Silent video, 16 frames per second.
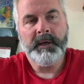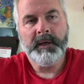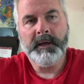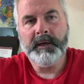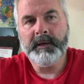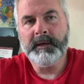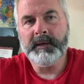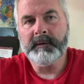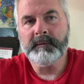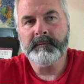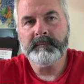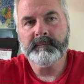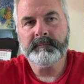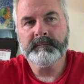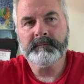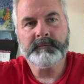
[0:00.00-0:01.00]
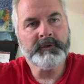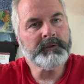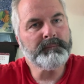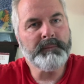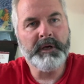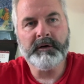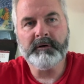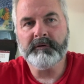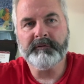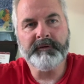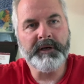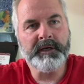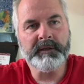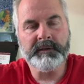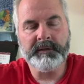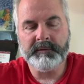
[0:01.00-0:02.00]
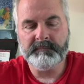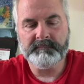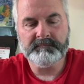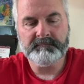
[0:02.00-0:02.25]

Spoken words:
hey, just matter-of-factly,